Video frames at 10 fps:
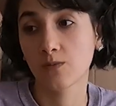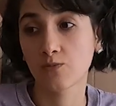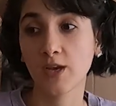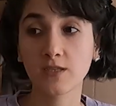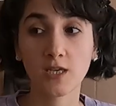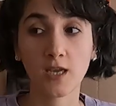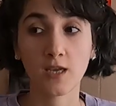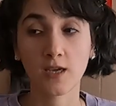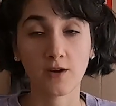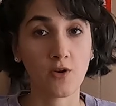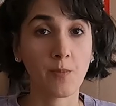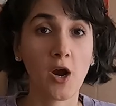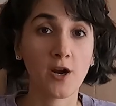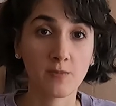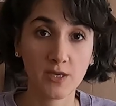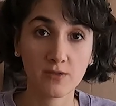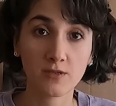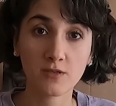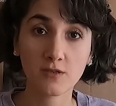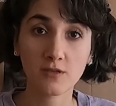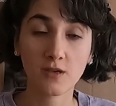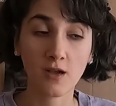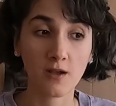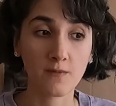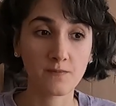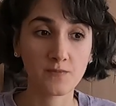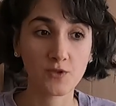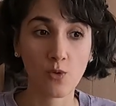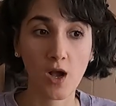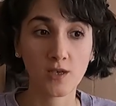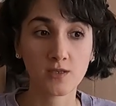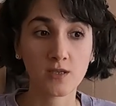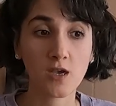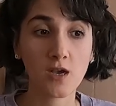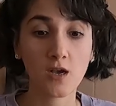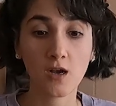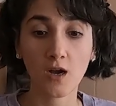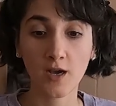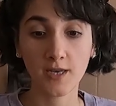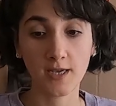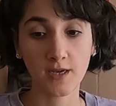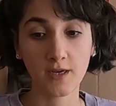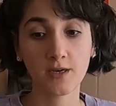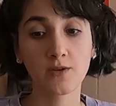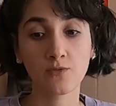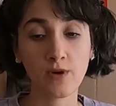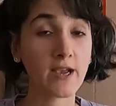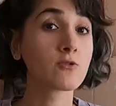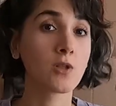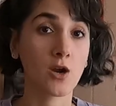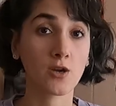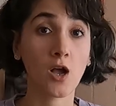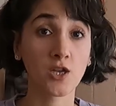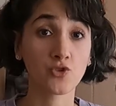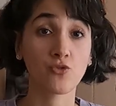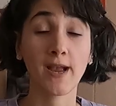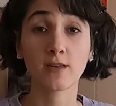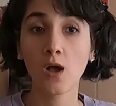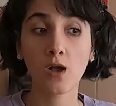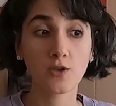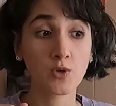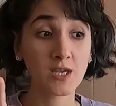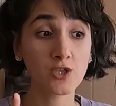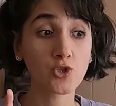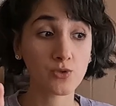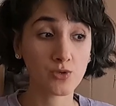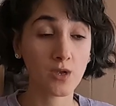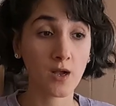renting her apartment to us on a regular contract. You need to